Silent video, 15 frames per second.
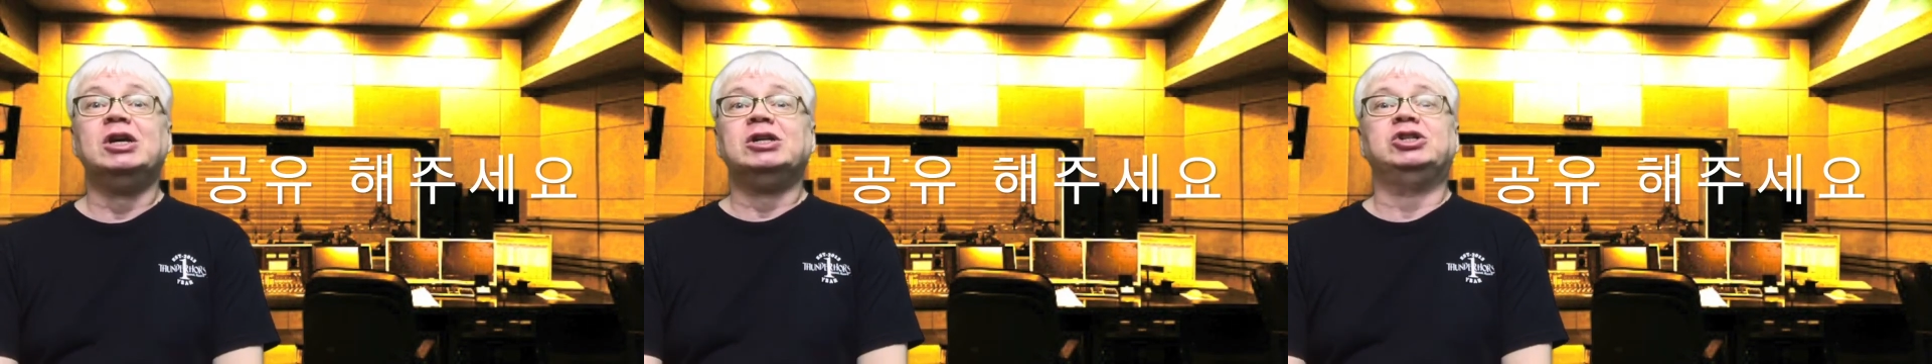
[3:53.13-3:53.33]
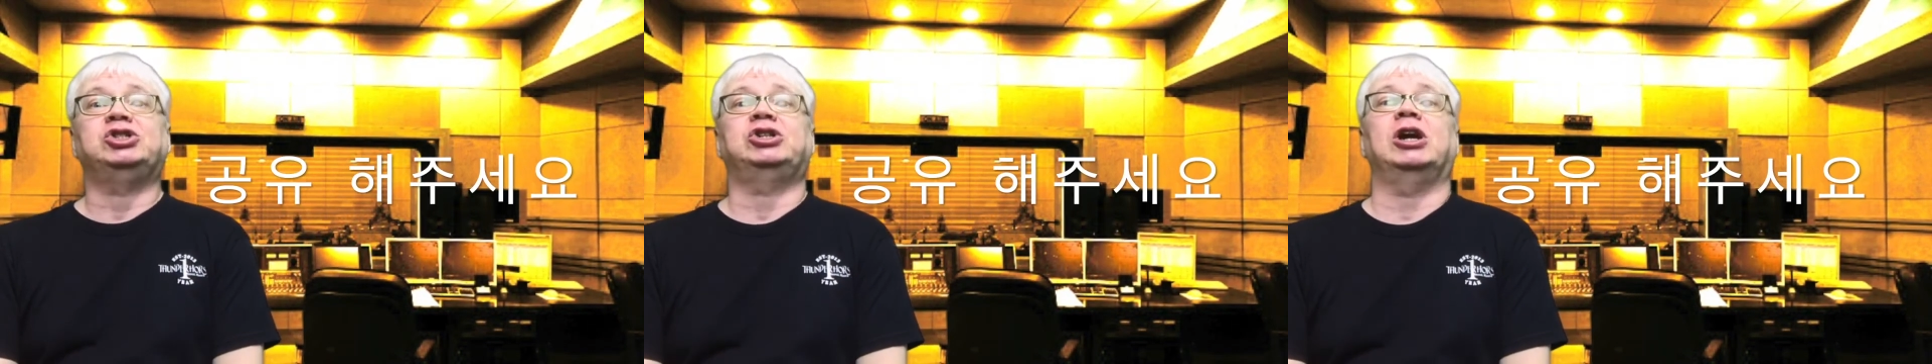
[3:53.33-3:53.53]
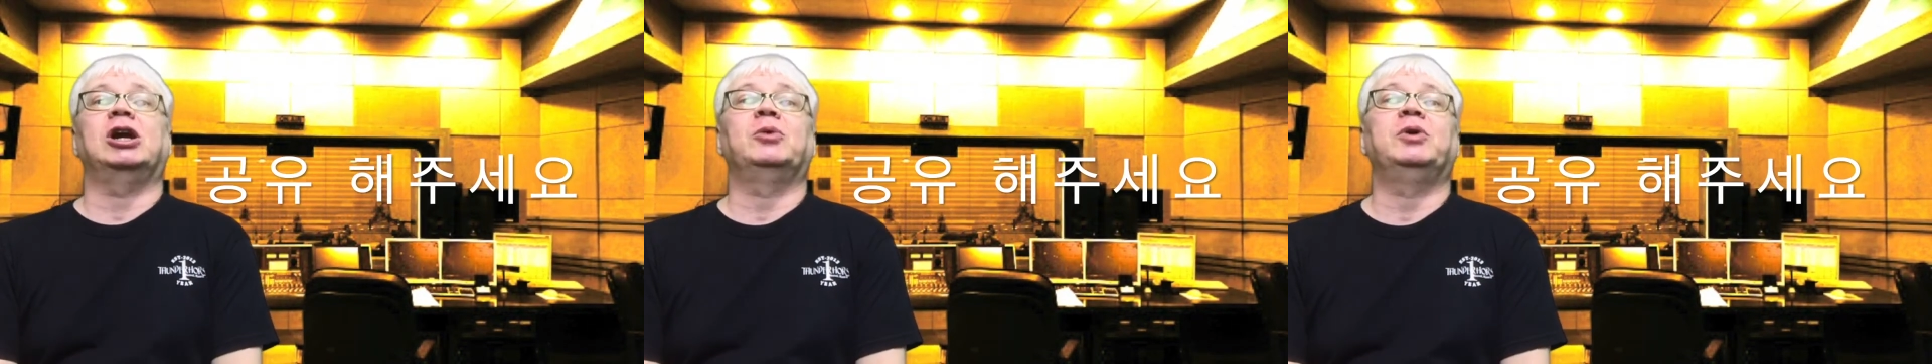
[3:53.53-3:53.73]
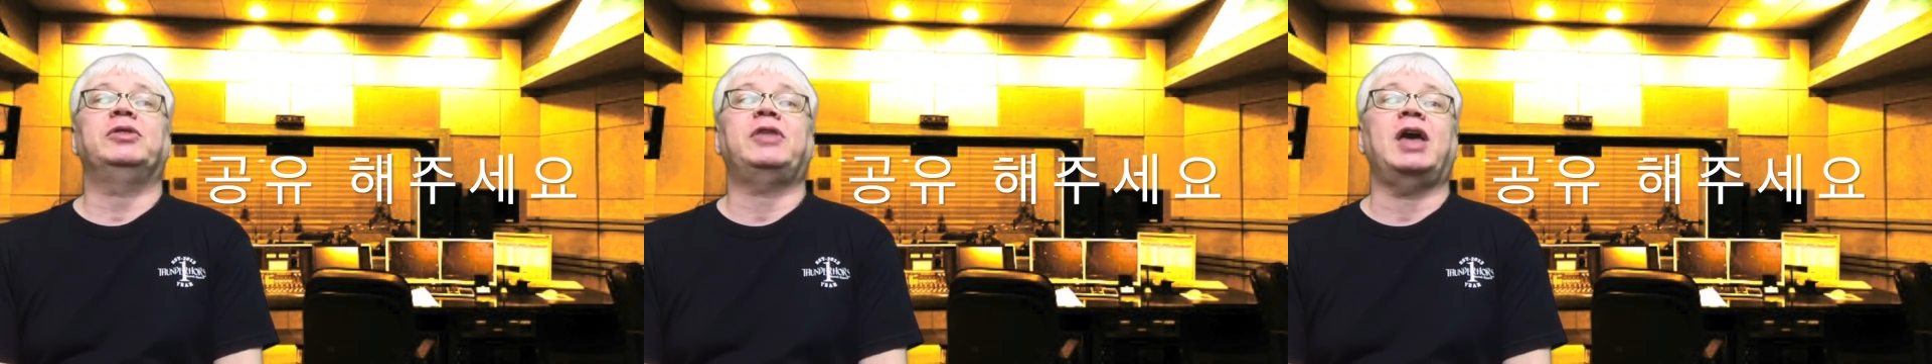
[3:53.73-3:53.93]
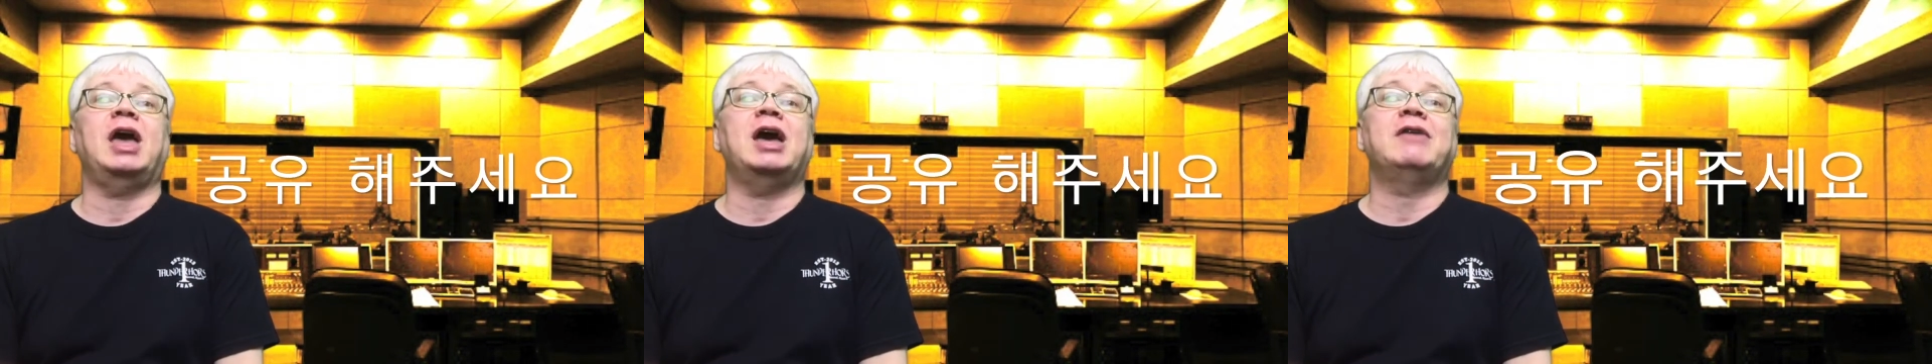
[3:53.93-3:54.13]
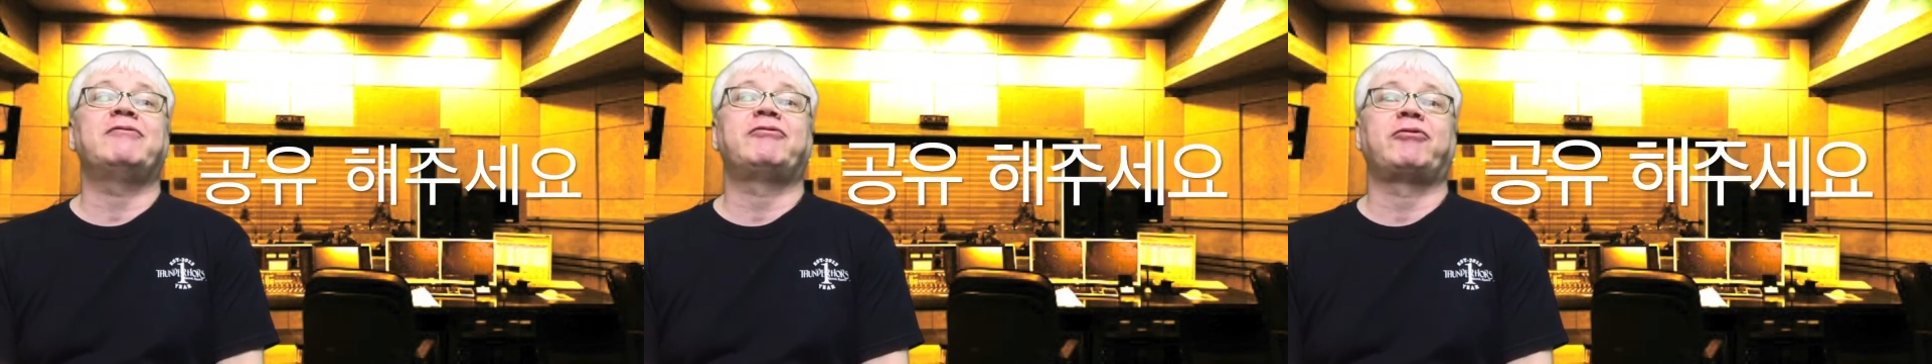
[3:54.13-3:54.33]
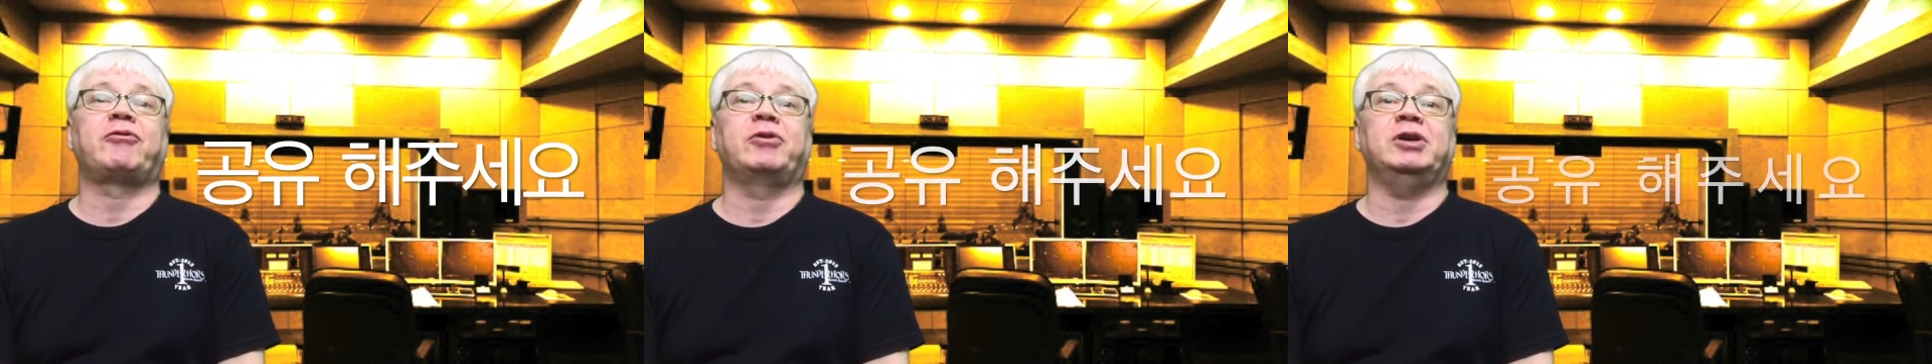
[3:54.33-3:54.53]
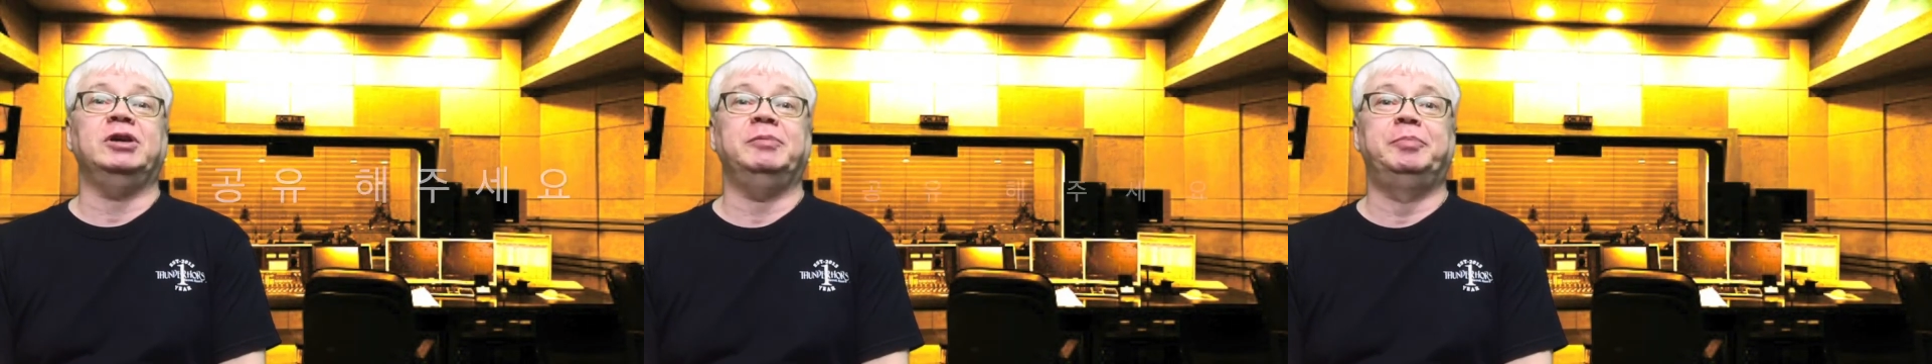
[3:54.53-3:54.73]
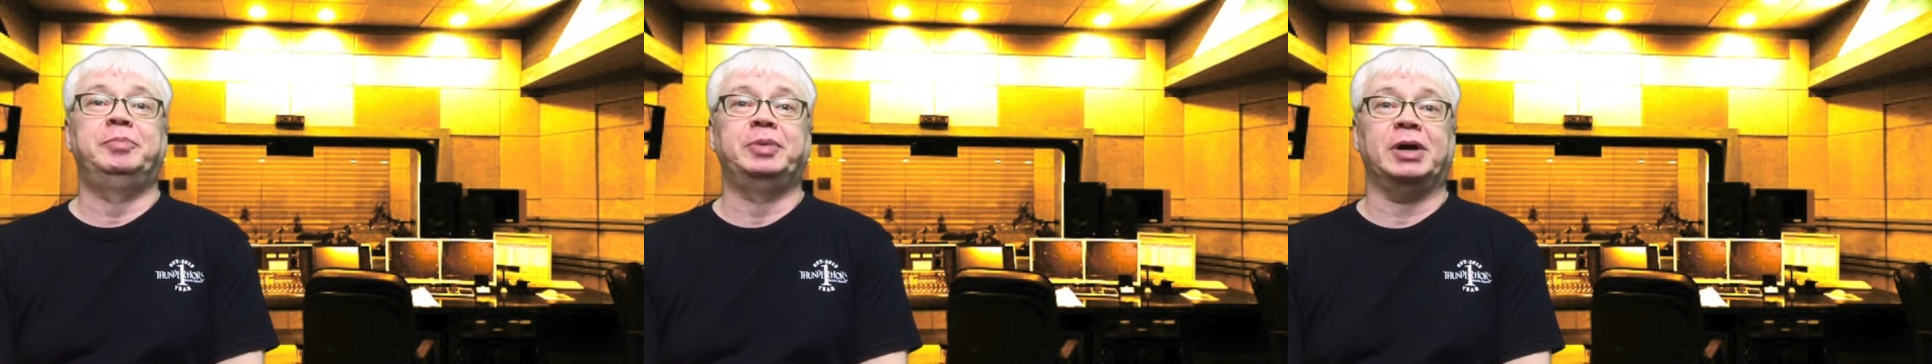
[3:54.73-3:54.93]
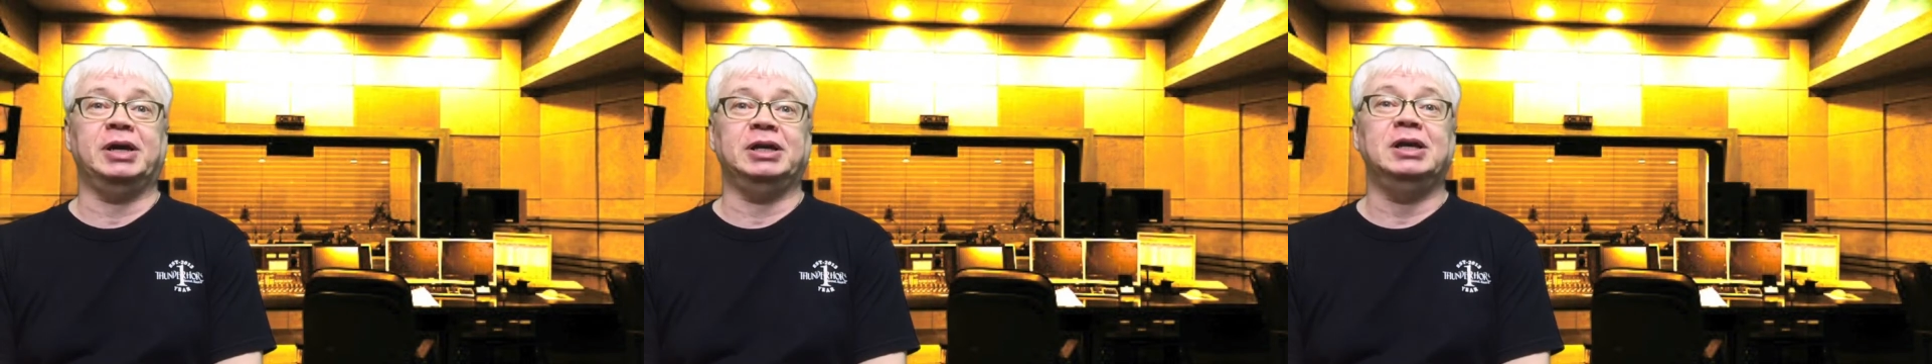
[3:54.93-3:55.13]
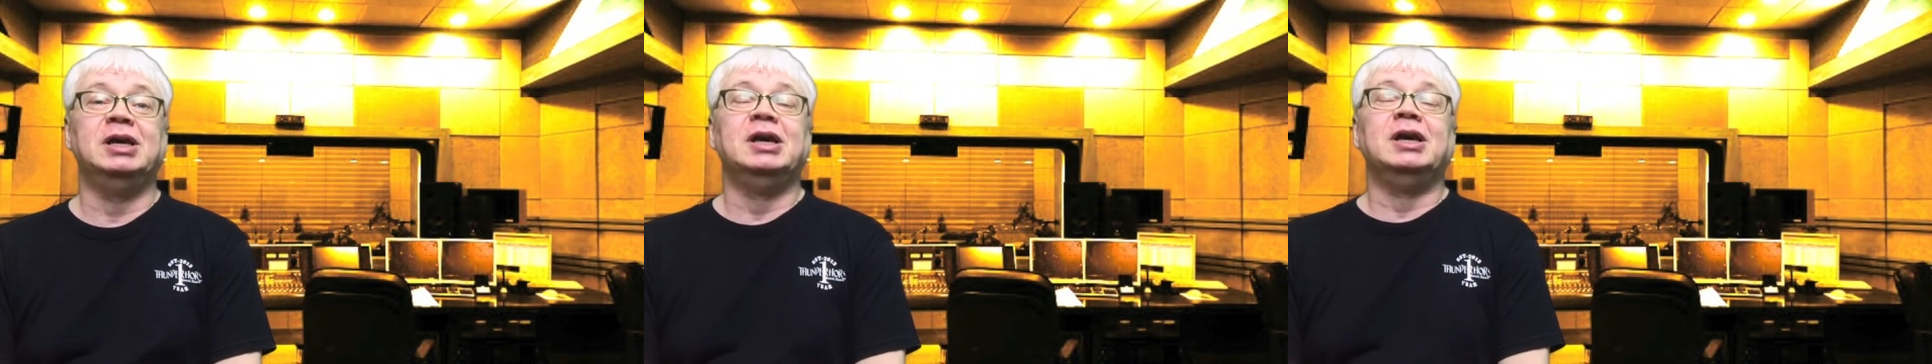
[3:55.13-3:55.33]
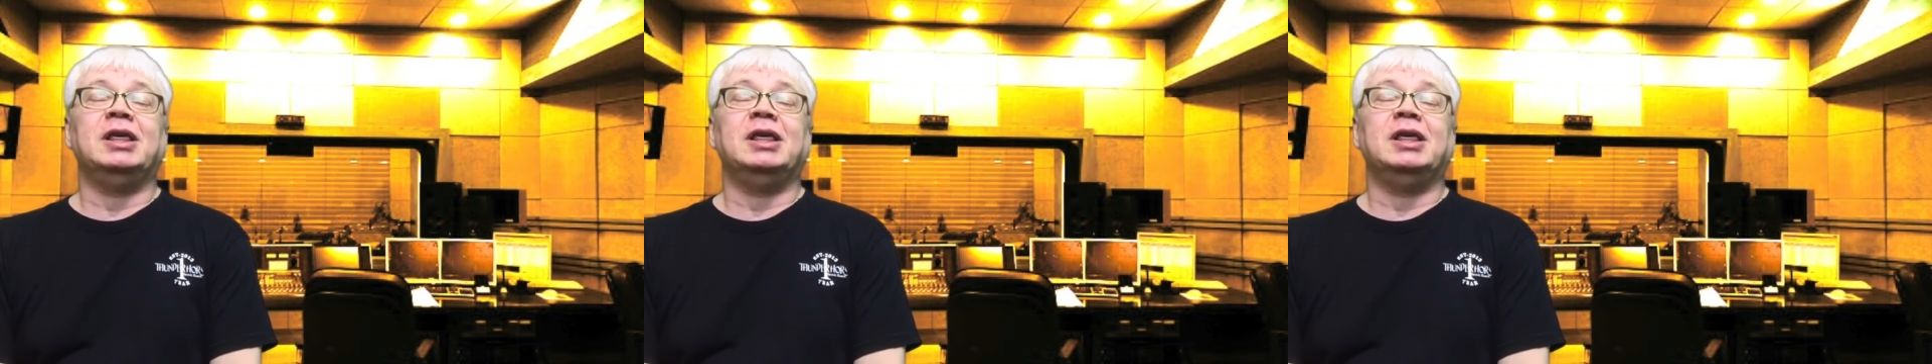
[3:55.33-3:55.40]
share with everybody.